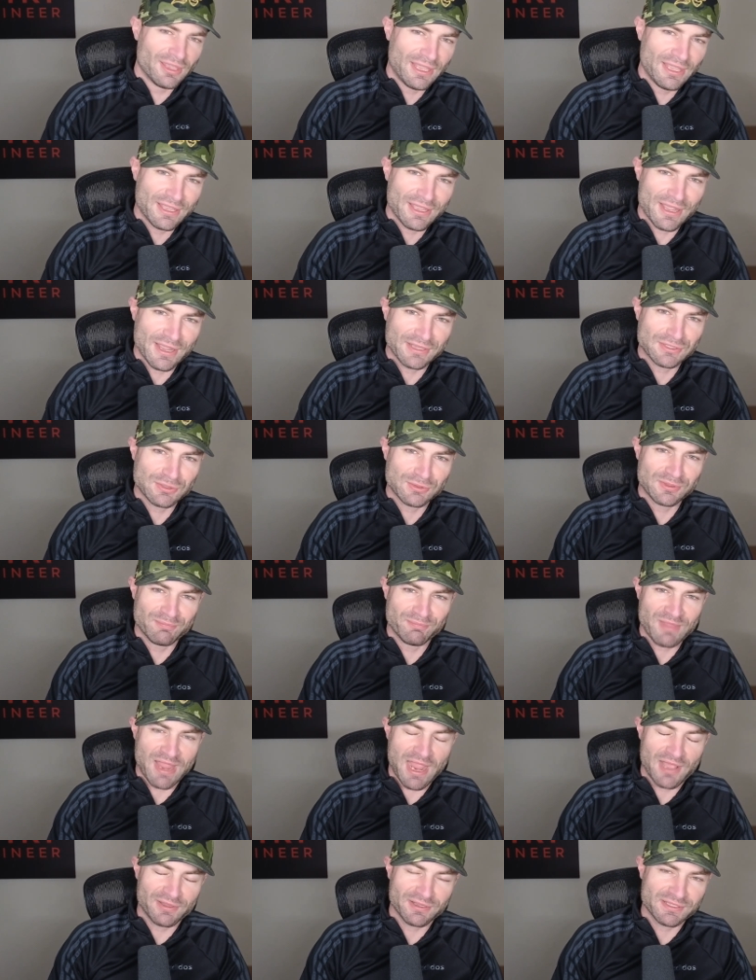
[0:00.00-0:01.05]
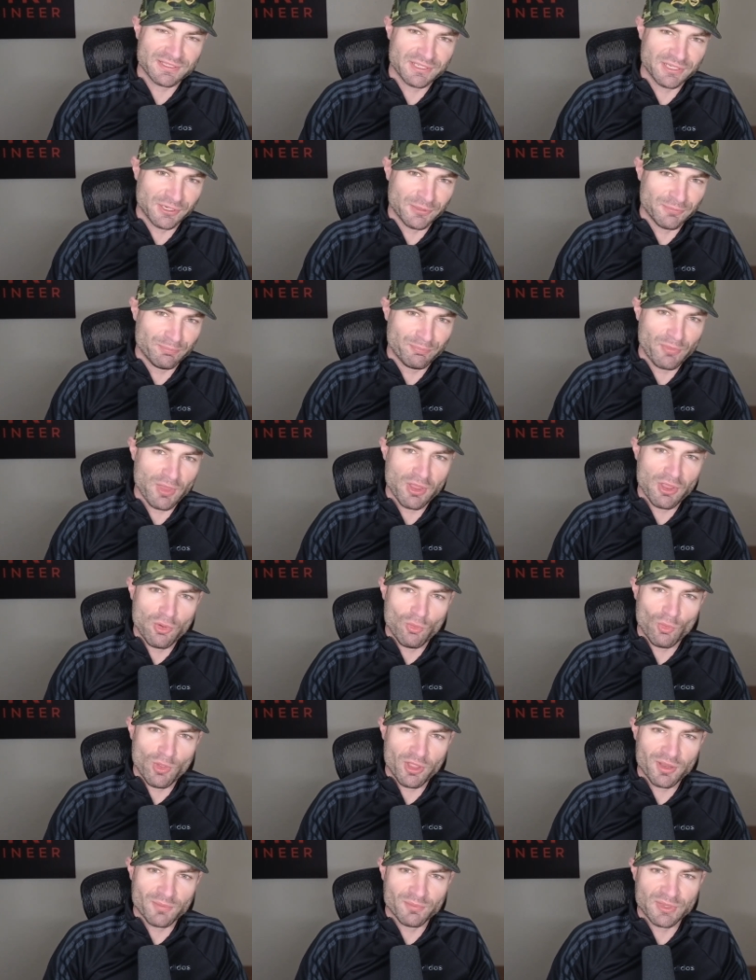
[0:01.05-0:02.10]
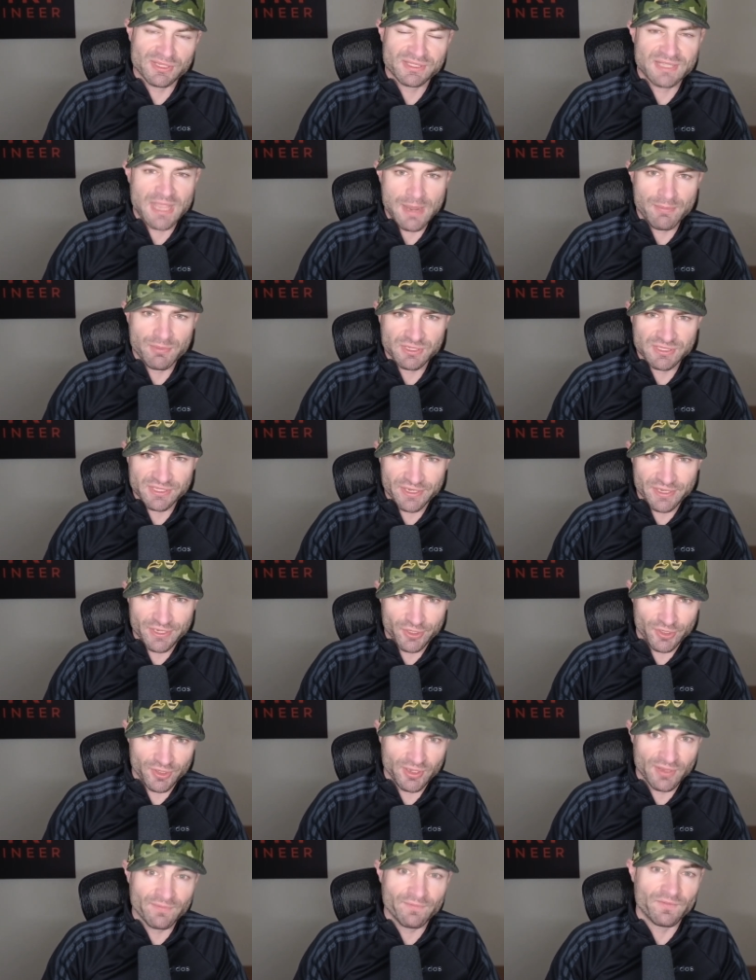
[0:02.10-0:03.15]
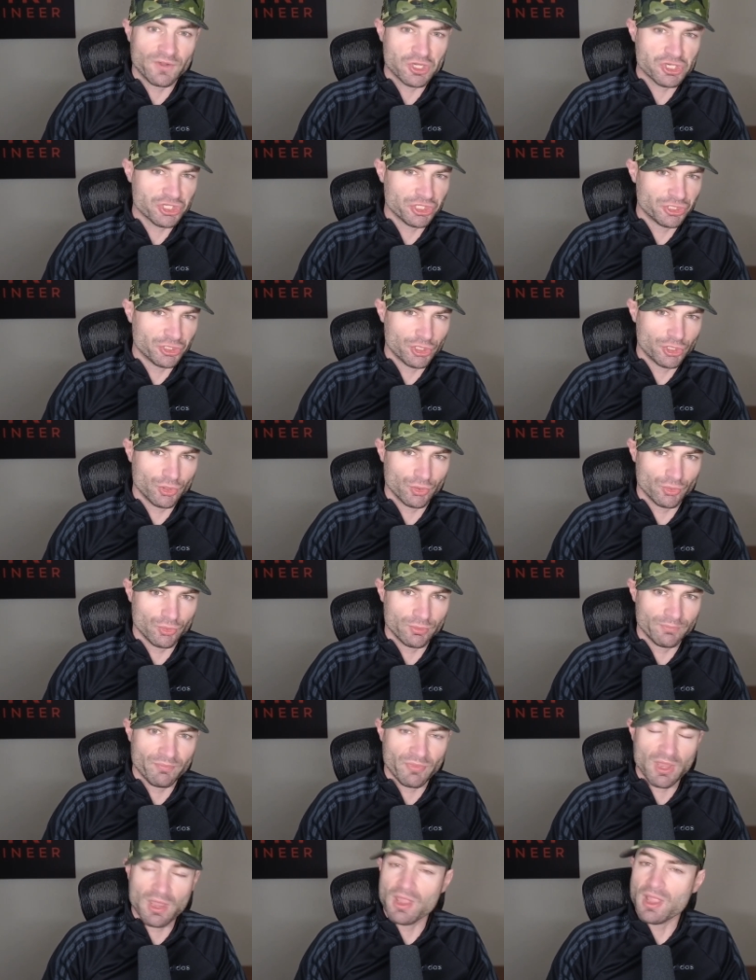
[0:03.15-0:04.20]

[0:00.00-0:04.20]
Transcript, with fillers: Hey guys, Alex here. Welcome to Cybersecurity version 2.